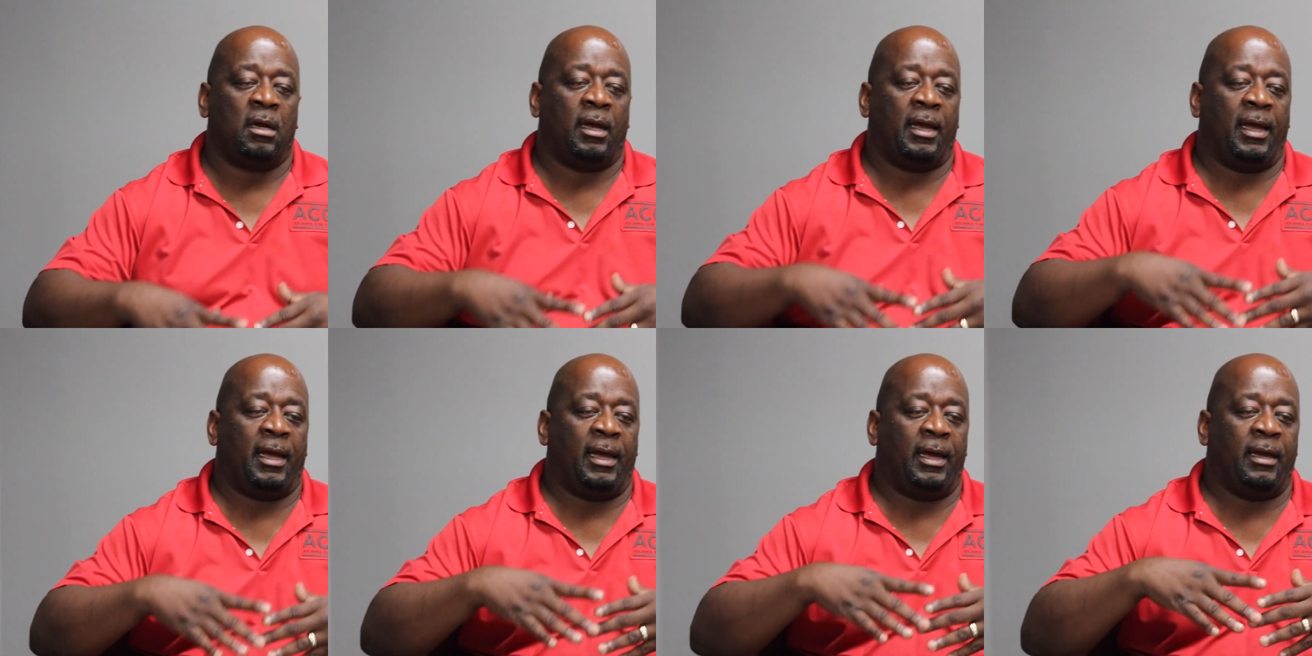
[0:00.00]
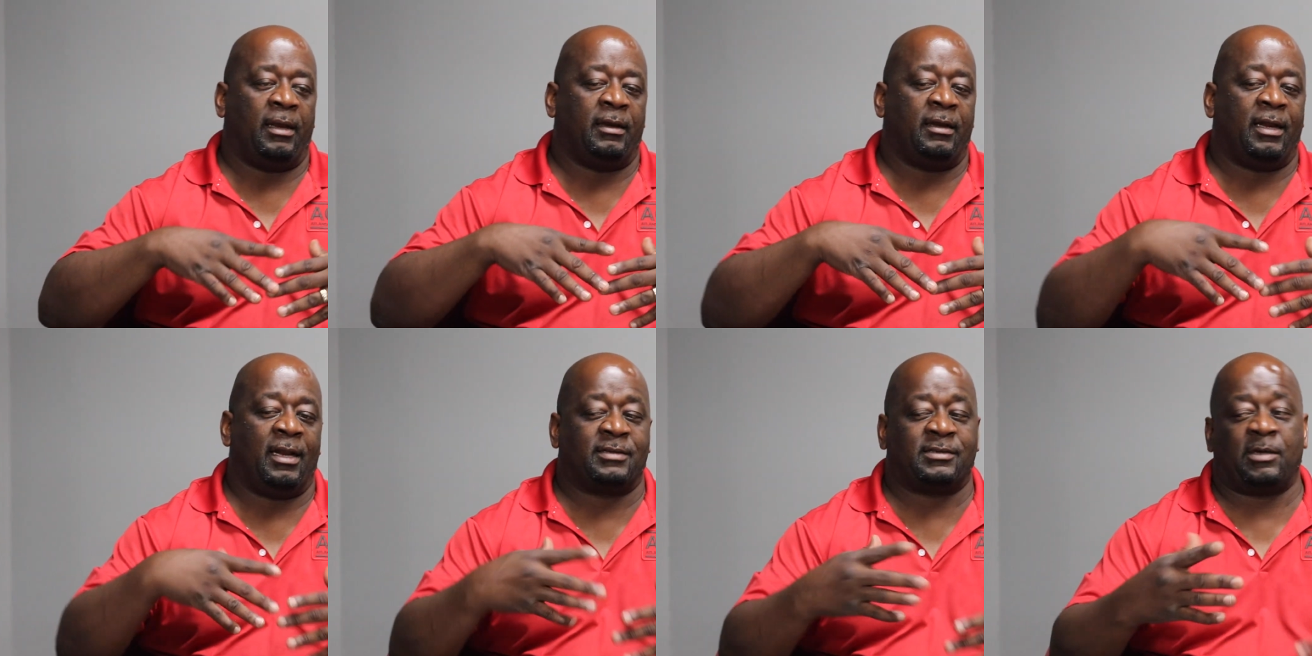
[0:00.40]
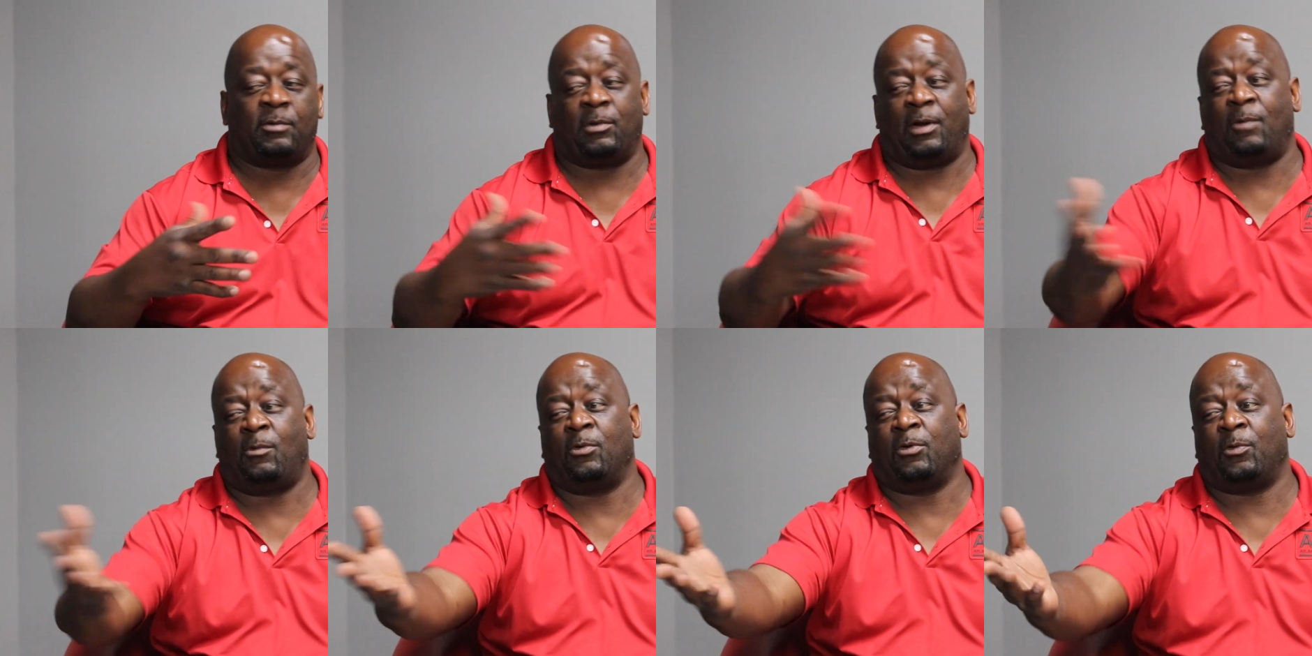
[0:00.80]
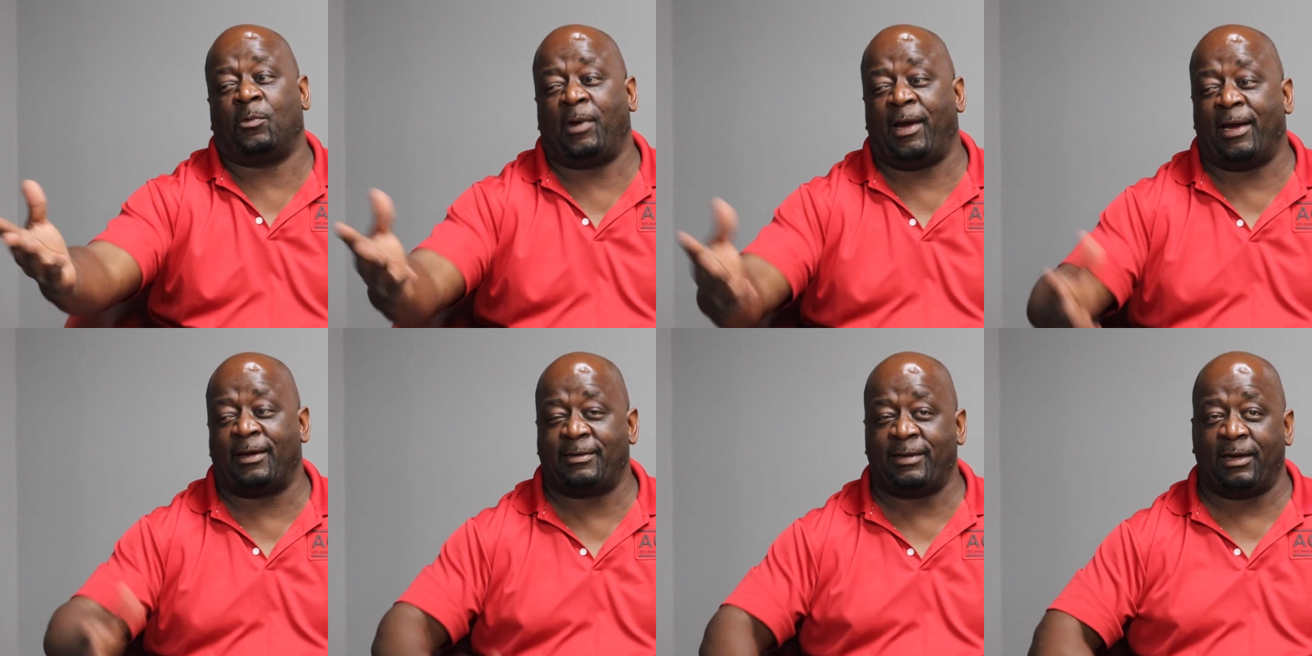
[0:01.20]
and then I say, well, I want the
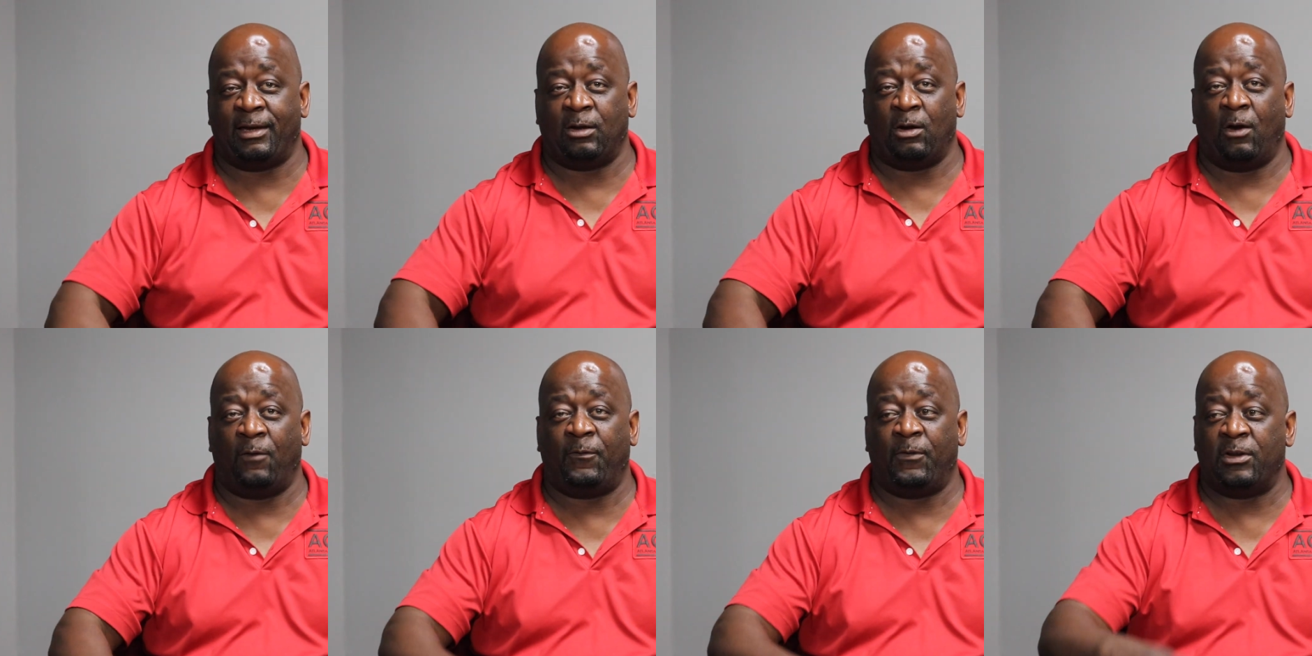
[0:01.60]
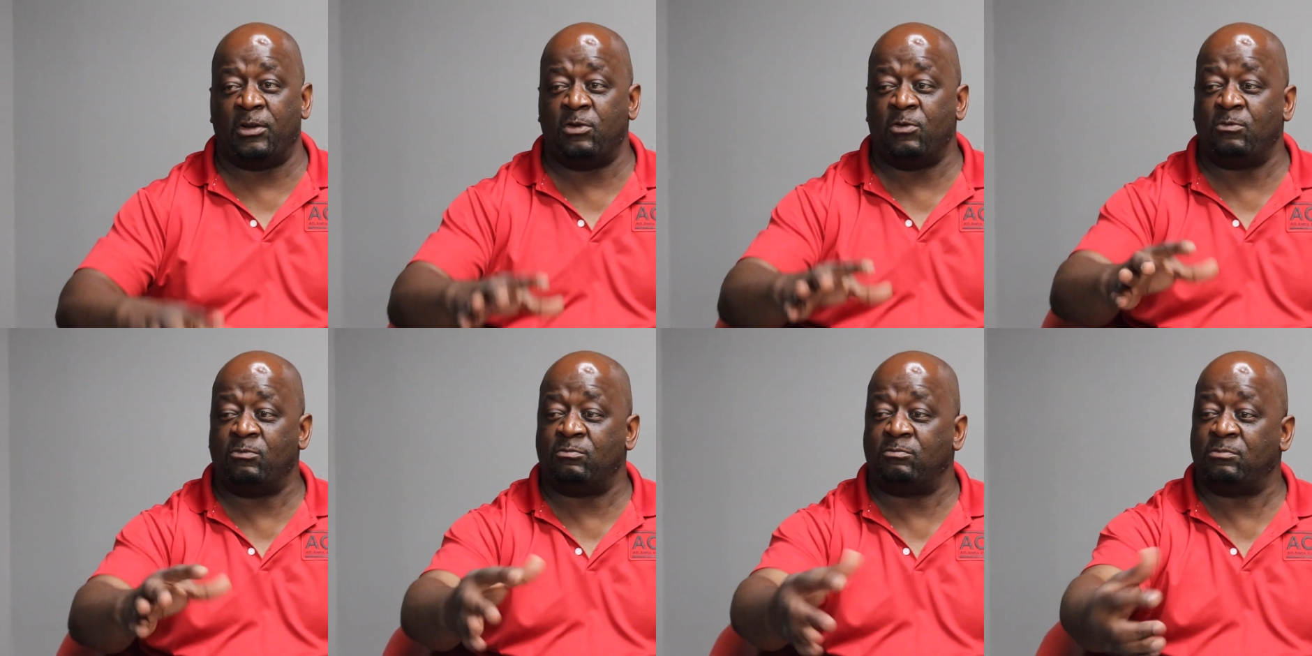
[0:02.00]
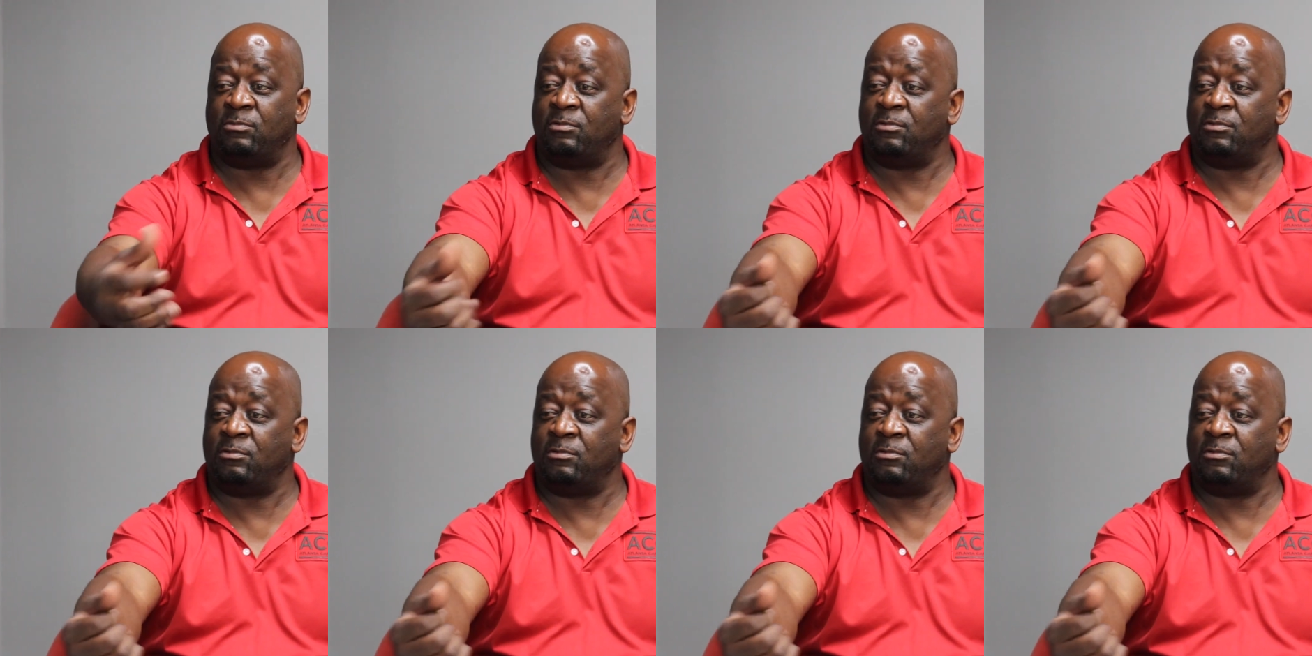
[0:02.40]
rag taken off, and